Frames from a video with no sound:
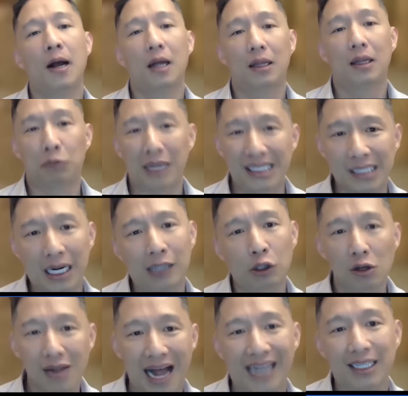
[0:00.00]
The reason I don't
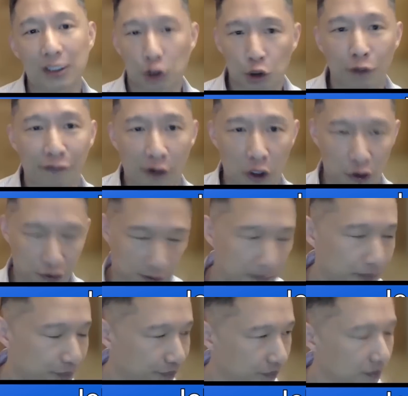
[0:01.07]
like it is twofold.
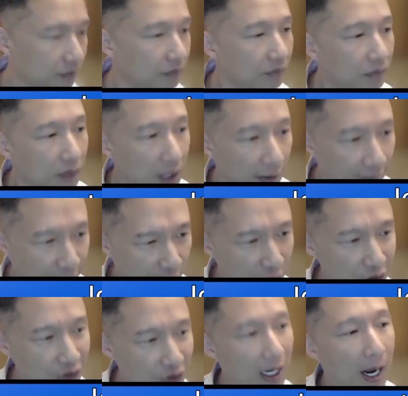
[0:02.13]

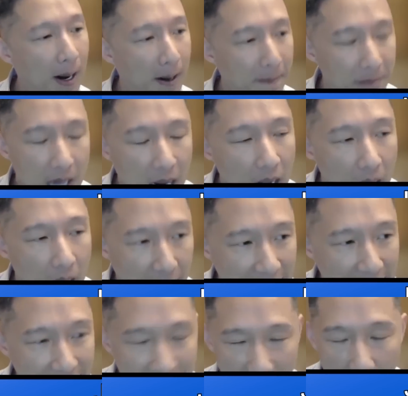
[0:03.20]
First,
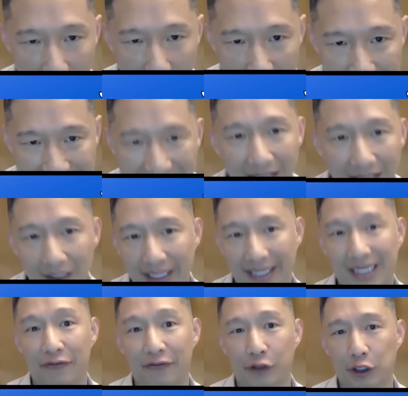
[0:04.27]
is catalytic
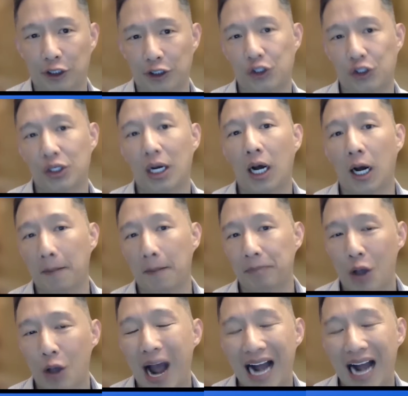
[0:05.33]
converters.
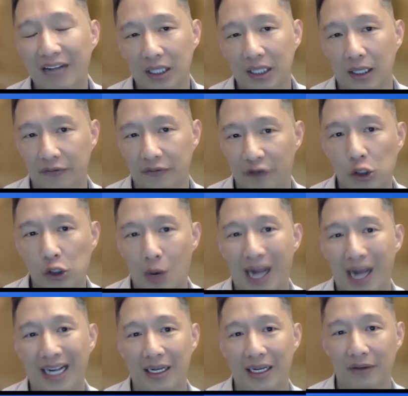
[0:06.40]
You had the
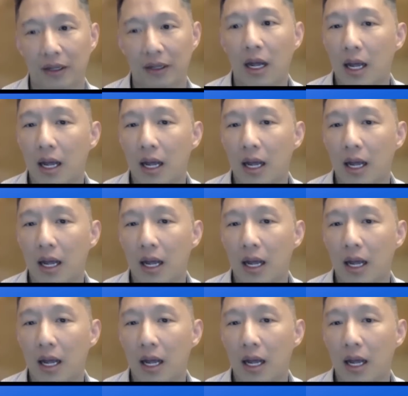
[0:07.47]
Volkswagen